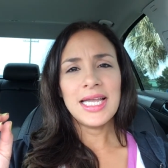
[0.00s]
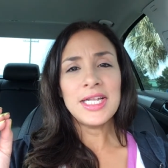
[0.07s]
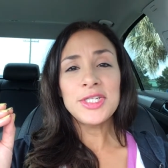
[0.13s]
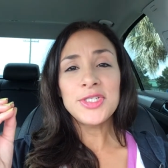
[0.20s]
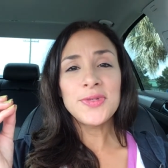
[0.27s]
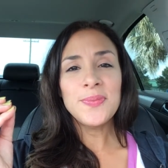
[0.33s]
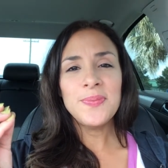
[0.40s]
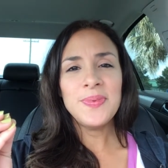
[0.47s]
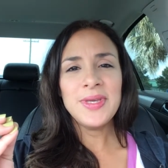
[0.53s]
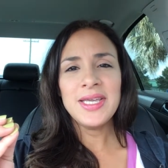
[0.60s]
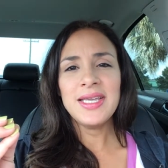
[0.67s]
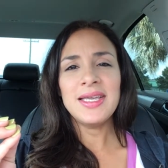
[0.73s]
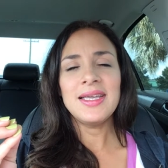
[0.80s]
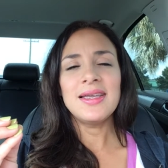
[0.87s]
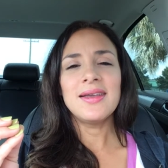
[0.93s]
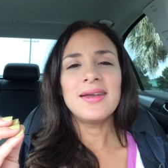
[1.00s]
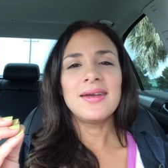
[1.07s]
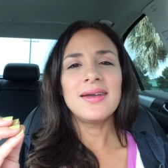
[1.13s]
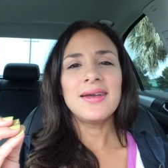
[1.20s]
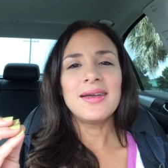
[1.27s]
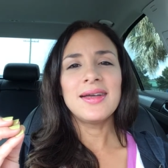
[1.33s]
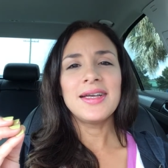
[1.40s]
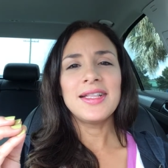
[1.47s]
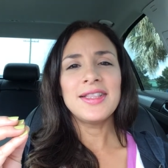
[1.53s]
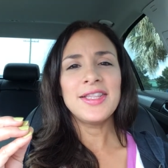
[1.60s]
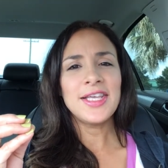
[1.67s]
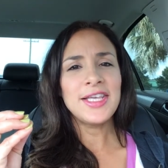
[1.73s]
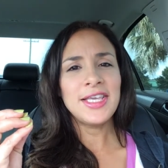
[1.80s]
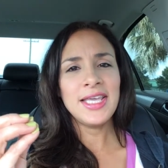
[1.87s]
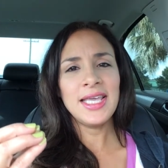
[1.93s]
and to be
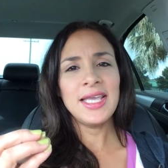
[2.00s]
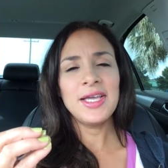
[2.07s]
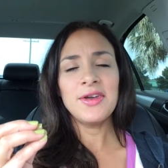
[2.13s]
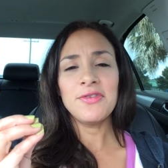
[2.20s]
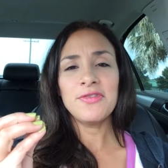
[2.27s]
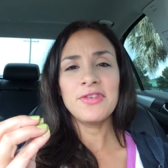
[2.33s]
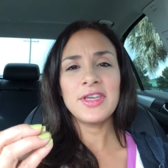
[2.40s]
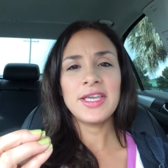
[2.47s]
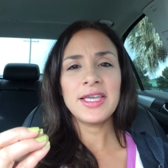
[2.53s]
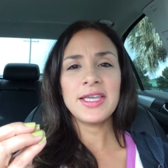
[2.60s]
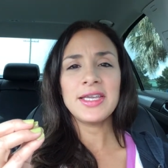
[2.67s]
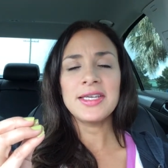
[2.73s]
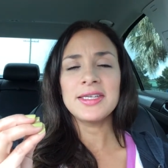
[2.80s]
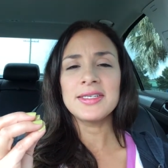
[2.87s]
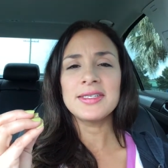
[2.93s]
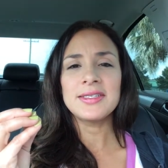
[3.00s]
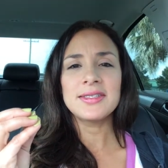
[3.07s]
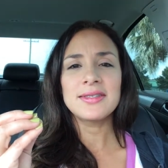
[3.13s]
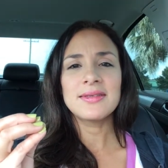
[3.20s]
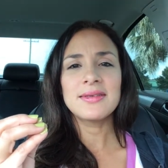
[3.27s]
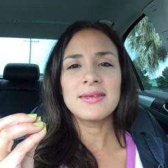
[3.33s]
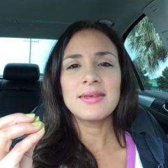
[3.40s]
the King of Kings.